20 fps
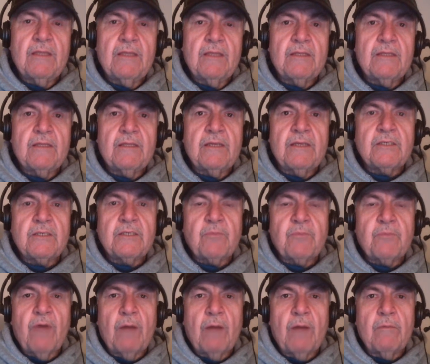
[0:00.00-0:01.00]
there's a
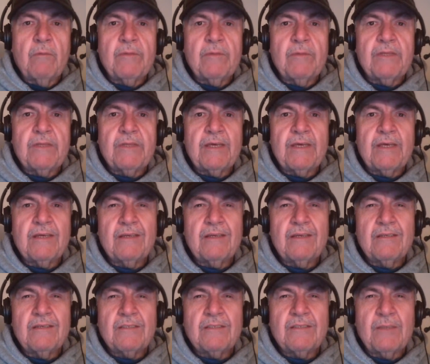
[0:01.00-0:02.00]
problem in that
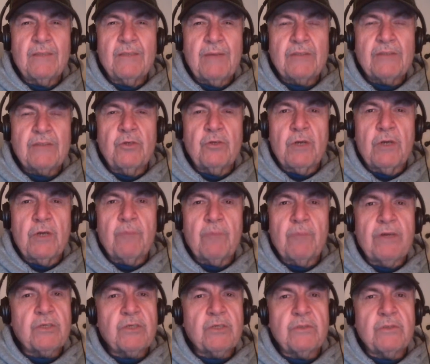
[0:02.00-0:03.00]
sometimes the hookup
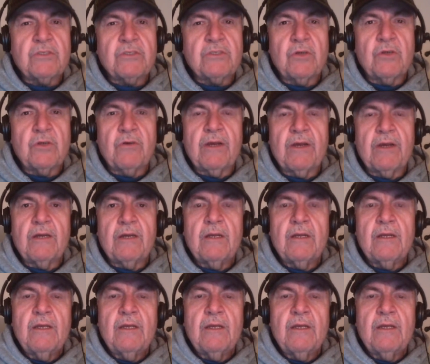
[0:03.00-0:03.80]
ratio isn't so great.